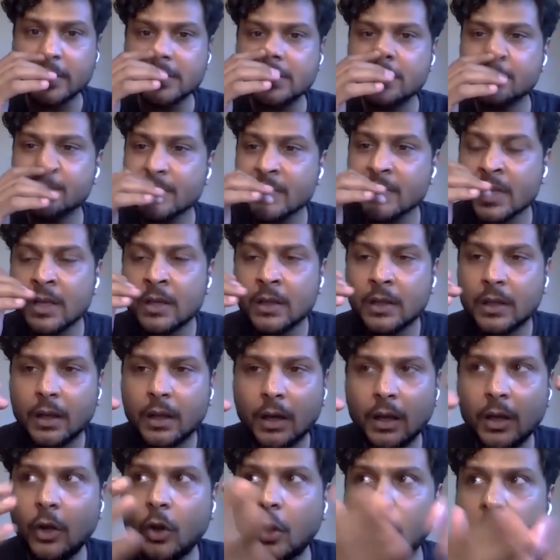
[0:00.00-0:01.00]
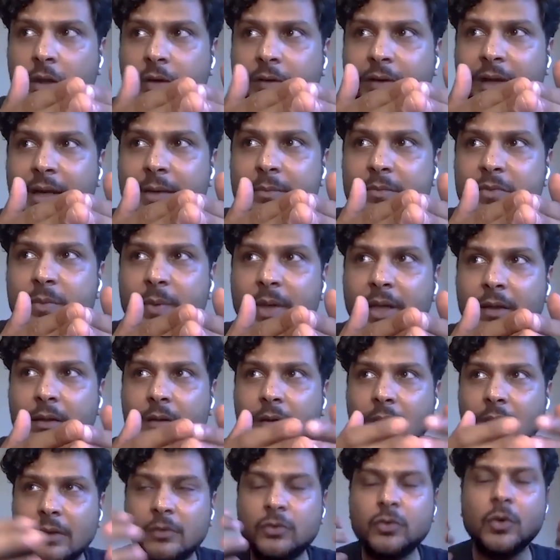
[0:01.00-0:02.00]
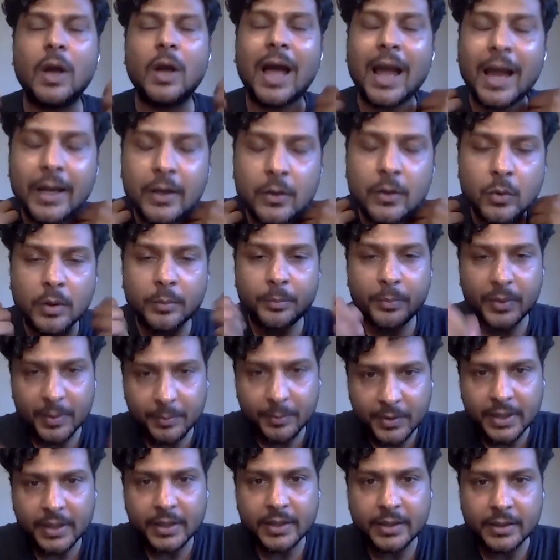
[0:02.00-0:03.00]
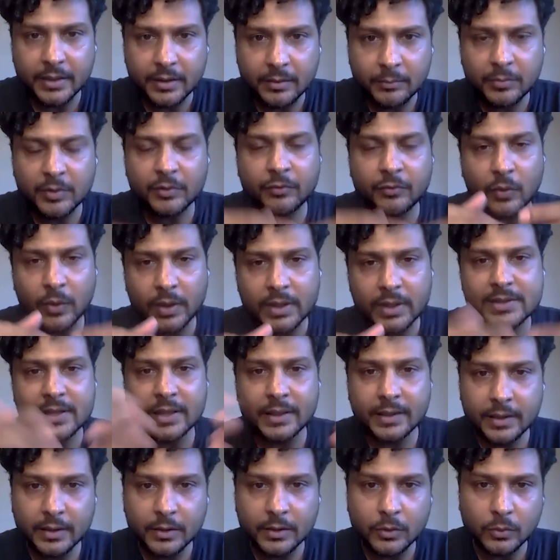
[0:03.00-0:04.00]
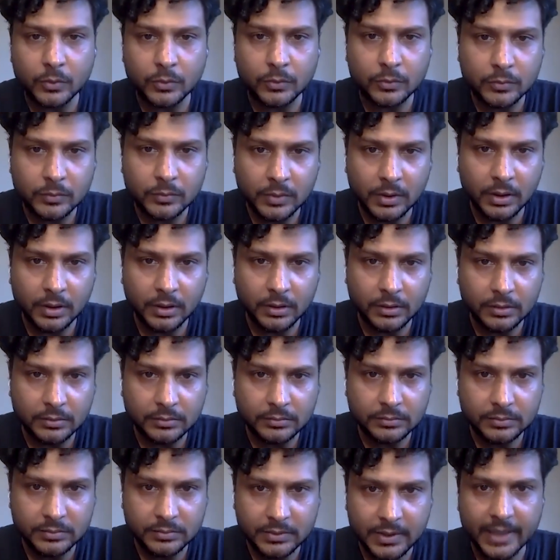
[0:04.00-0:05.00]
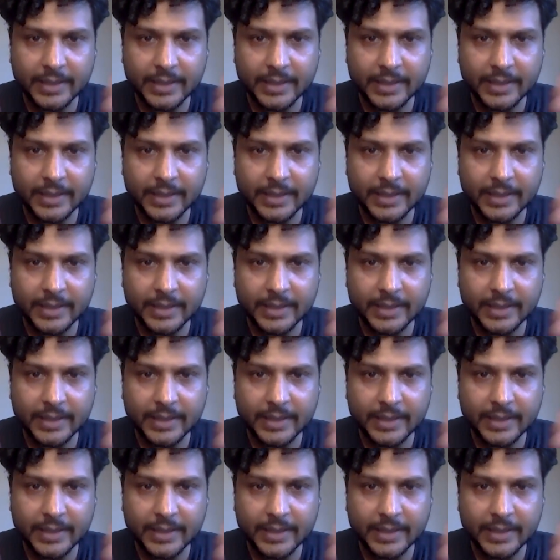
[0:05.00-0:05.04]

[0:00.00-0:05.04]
Because a lot of times when, so I do a paper edit before I send it to, uh, yeah.